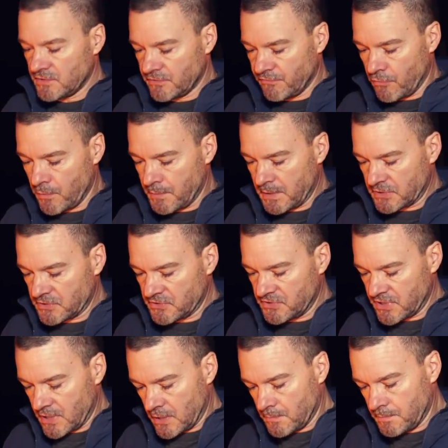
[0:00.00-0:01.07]
took four
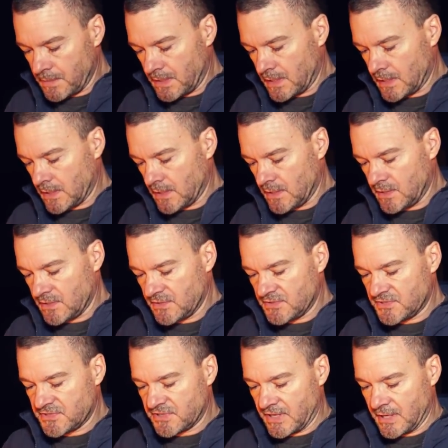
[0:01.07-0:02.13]
pictures there
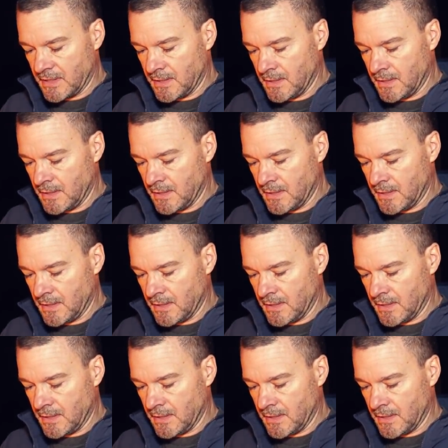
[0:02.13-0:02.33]
because